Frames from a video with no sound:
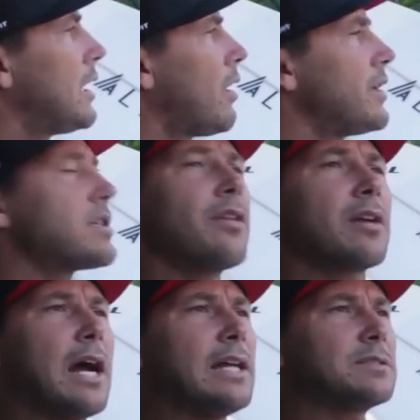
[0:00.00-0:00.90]
and all these
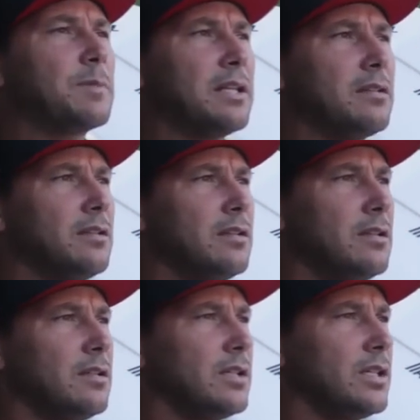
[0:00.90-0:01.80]
other guys, but,
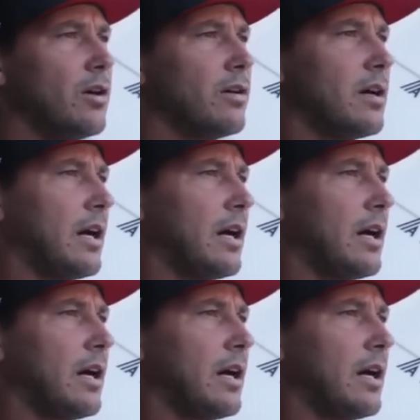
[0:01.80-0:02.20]
you know,